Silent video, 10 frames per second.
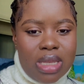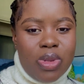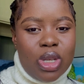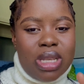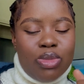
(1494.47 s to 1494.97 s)

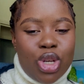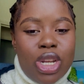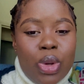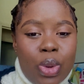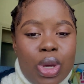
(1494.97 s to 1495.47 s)
because I'm trying
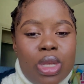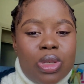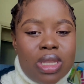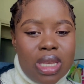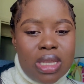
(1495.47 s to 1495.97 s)
to go
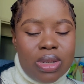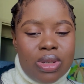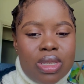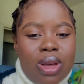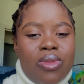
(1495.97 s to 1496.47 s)
into
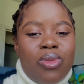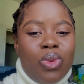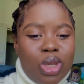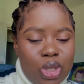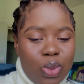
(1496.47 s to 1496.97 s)
details of
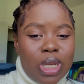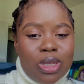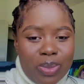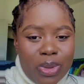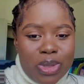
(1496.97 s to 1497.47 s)
what you are
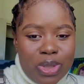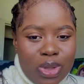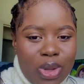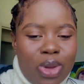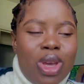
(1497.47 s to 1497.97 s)
supposed to
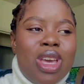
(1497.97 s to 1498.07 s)
do.